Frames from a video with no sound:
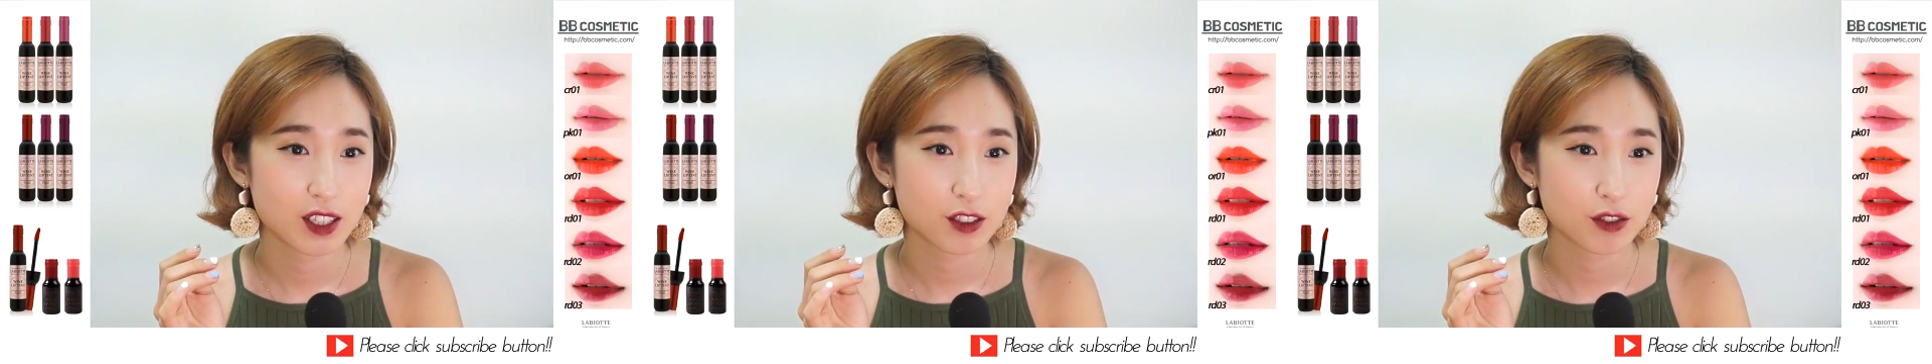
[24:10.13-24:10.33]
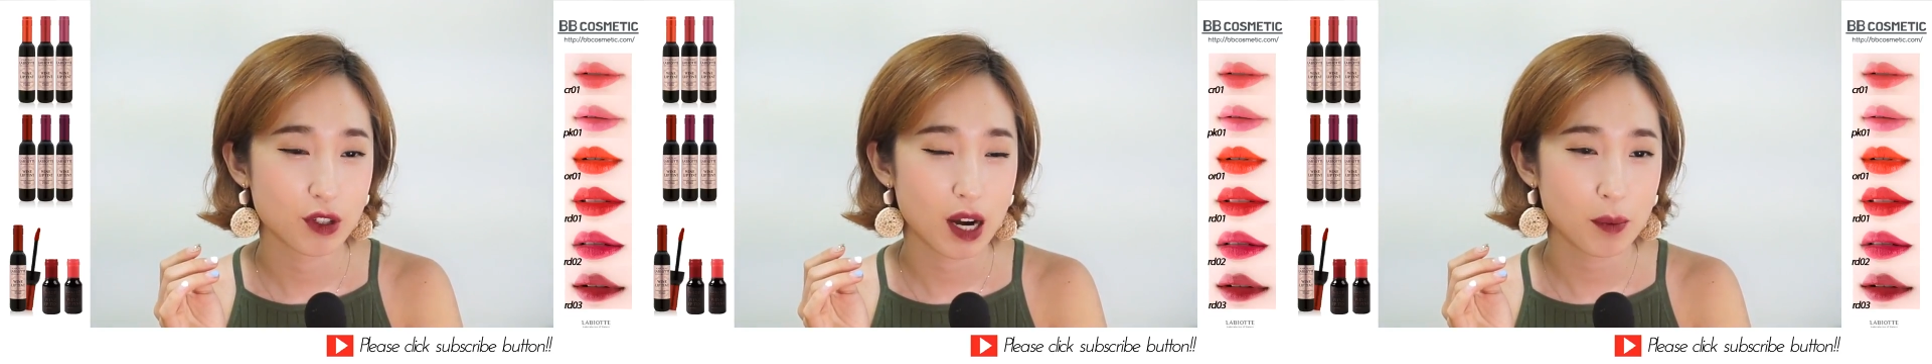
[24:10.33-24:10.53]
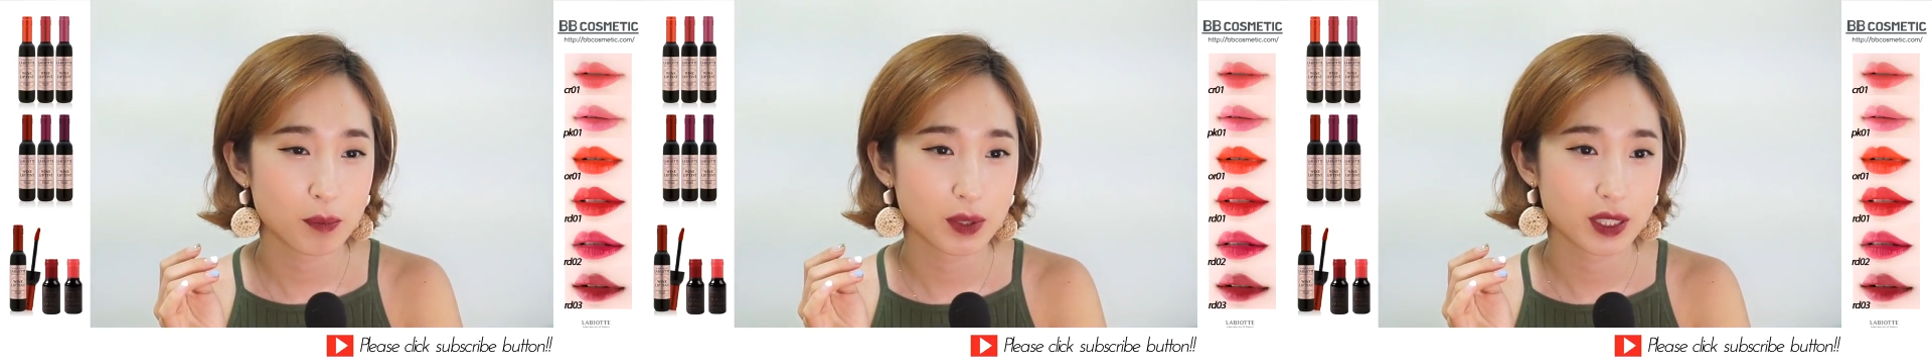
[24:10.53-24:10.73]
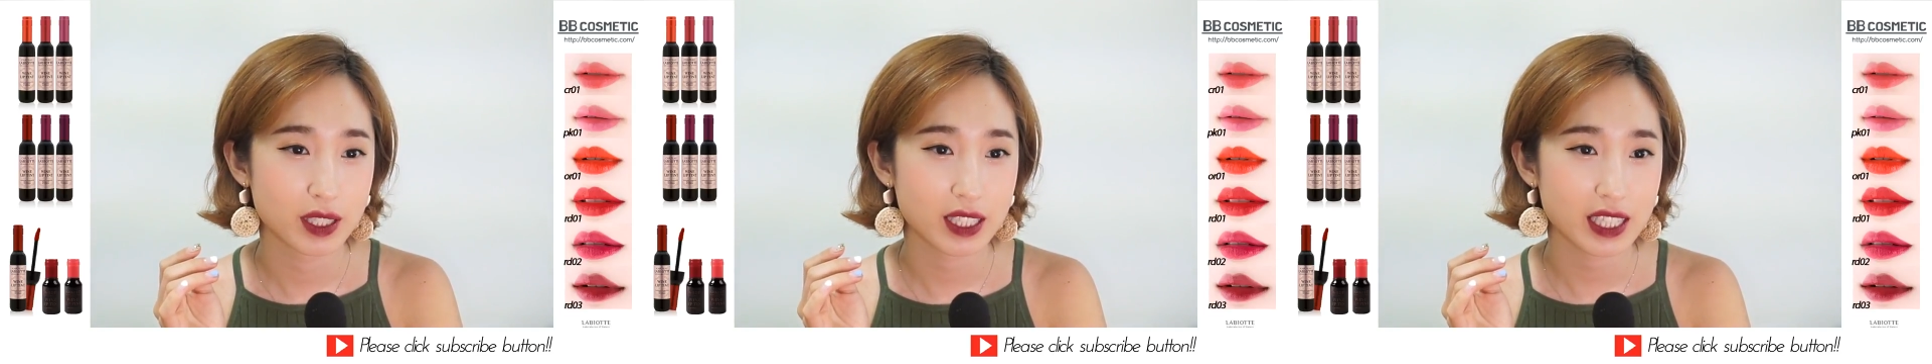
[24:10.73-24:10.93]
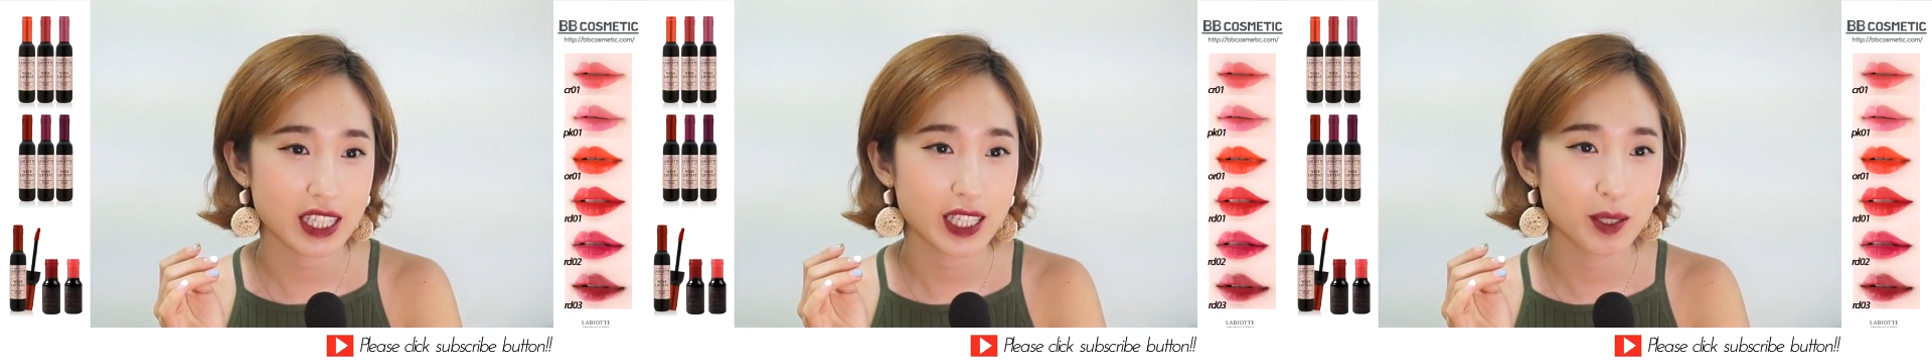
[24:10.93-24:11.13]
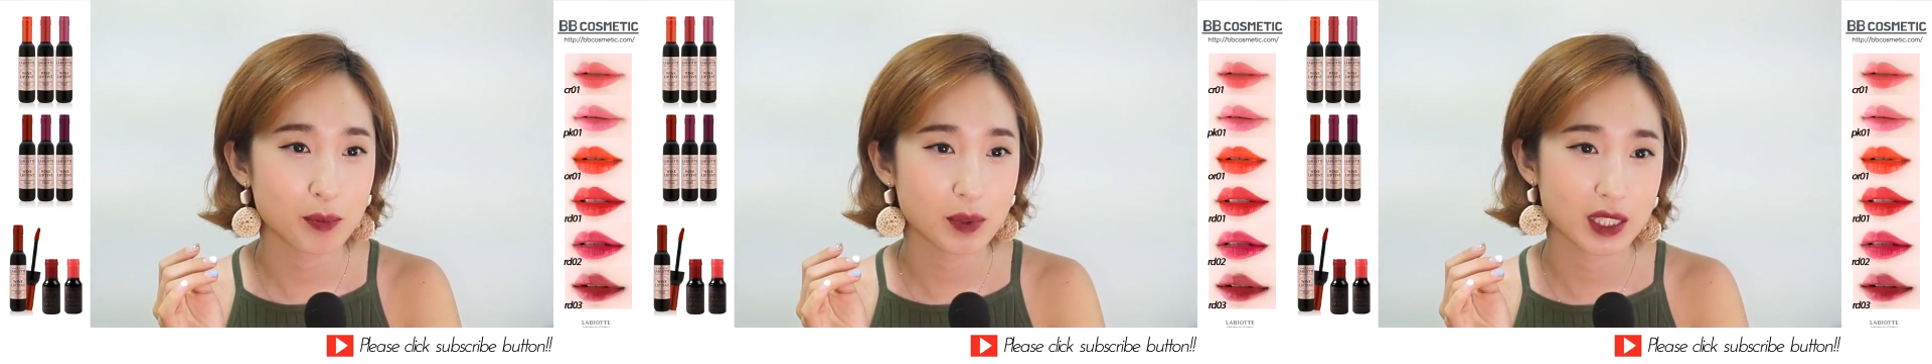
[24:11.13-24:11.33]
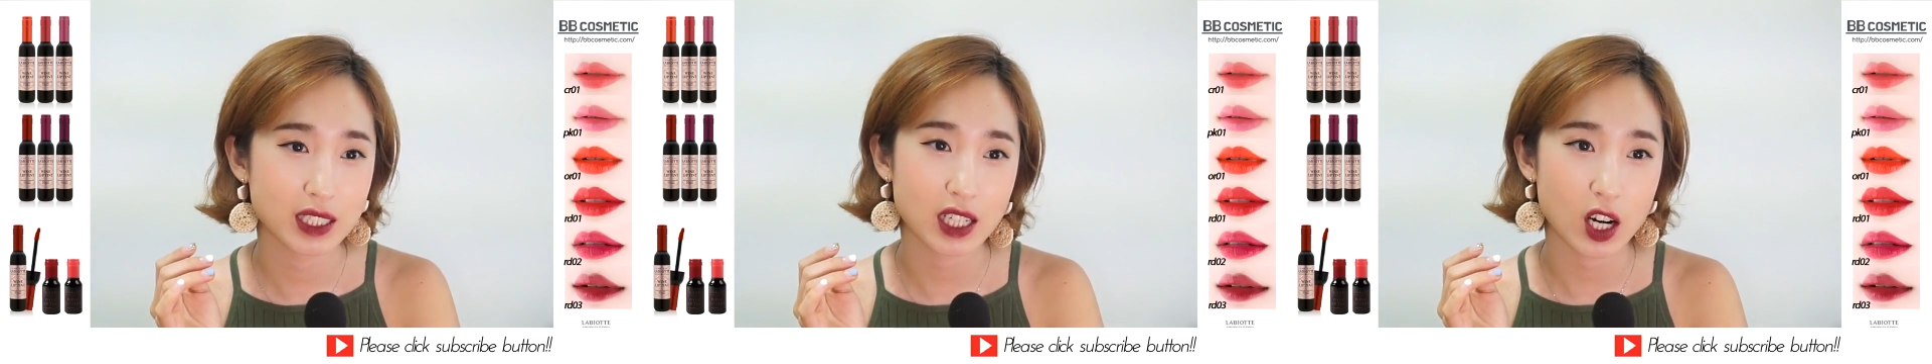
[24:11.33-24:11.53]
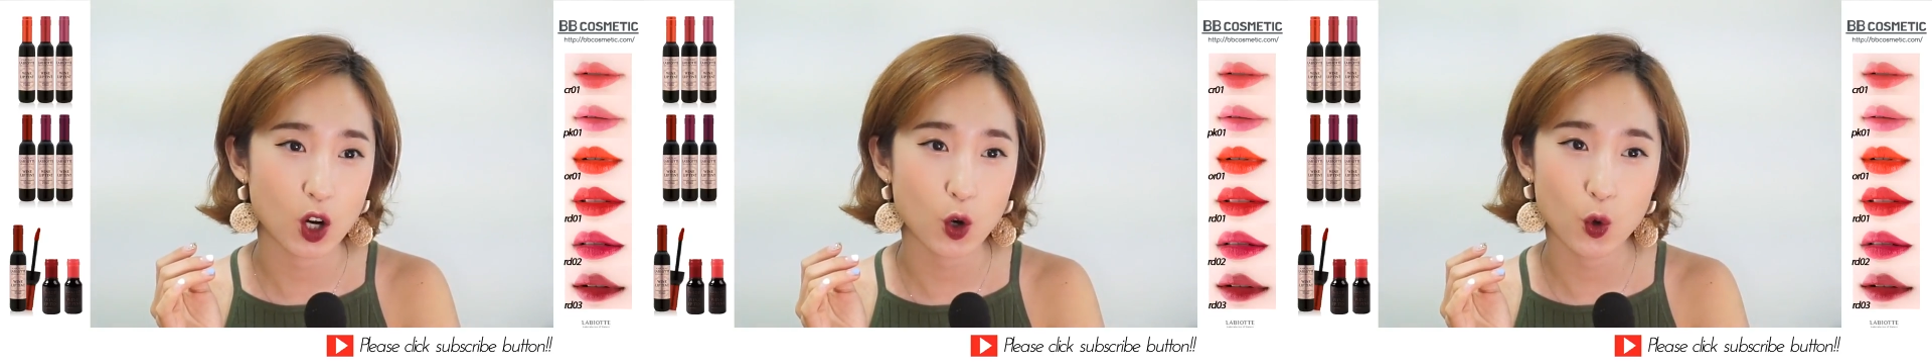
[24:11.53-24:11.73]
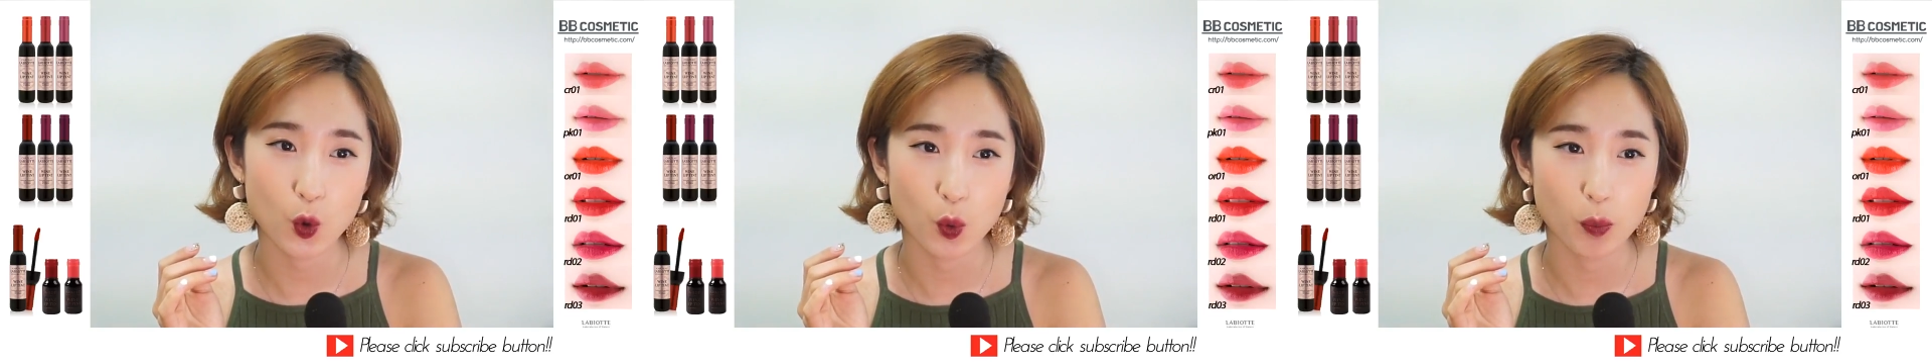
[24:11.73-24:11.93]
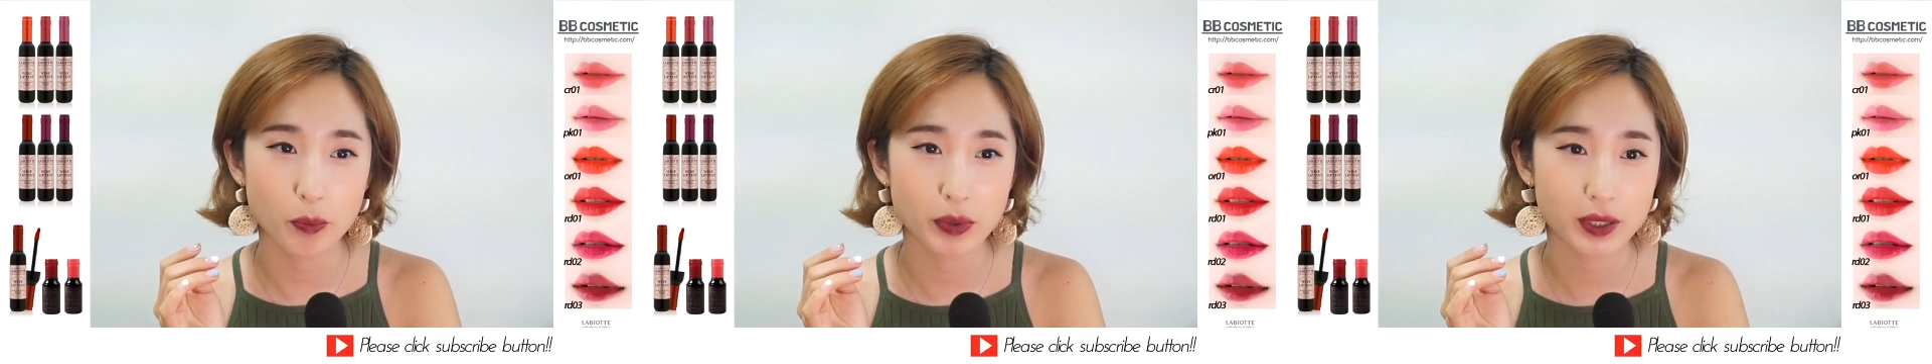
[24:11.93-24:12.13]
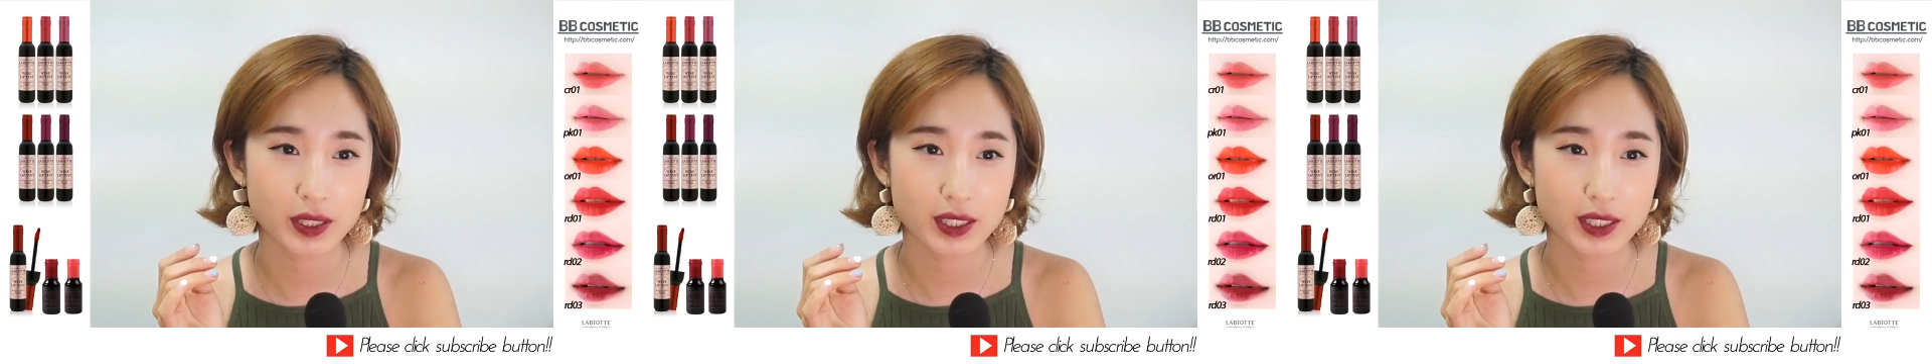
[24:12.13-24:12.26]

wrap it up.